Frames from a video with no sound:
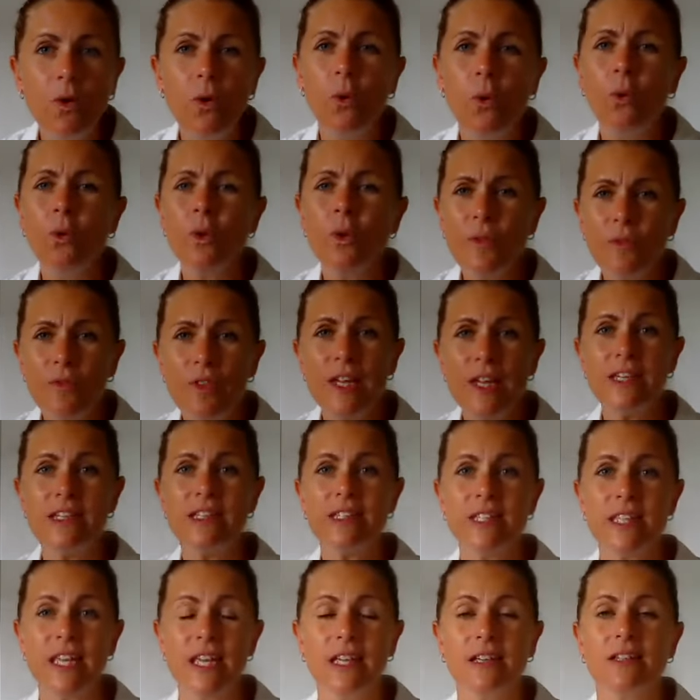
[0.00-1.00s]
All of
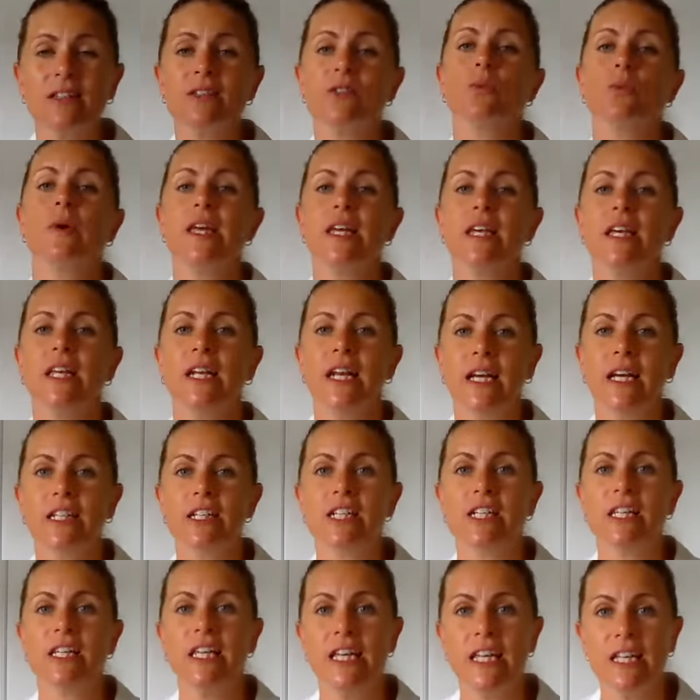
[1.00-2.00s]
these things we can
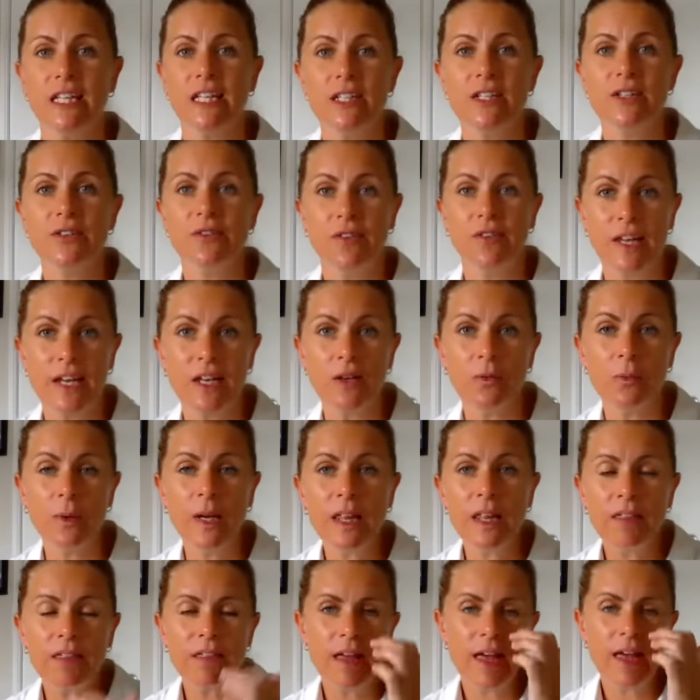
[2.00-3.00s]
actually intervene
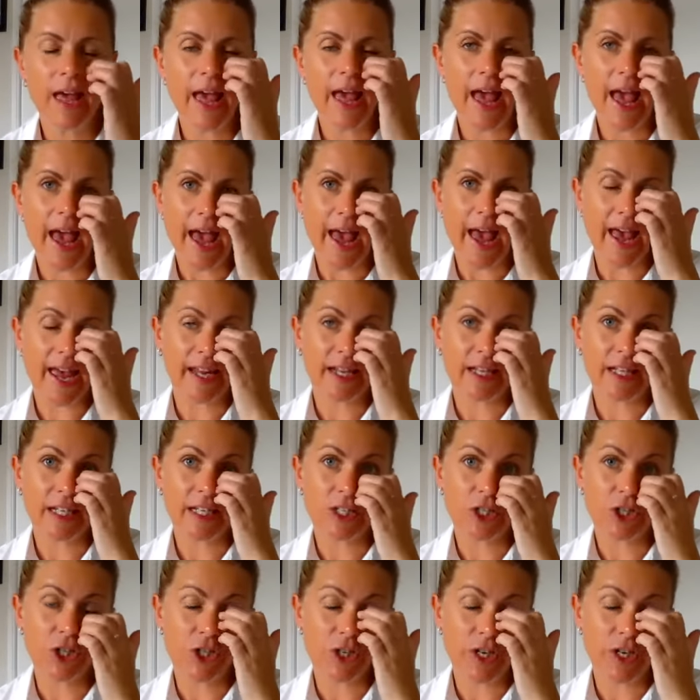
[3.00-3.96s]
with and